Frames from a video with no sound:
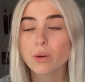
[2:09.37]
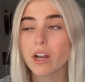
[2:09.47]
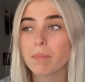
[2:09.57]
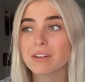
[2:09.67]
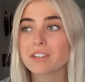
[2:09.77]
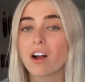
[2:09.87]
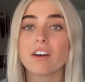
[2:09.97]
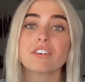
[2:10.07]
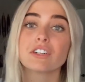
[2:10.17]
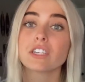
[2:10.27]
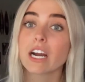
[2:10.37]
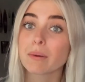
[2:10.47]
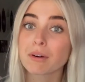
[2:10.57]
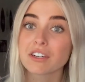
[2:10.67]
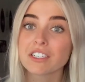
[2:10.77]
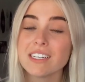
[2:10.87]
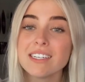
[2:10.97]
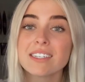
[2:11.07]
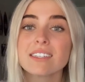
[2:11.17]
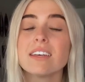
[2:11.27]
20% off your entire
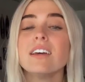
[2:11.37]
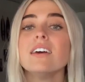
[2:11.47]
purchase.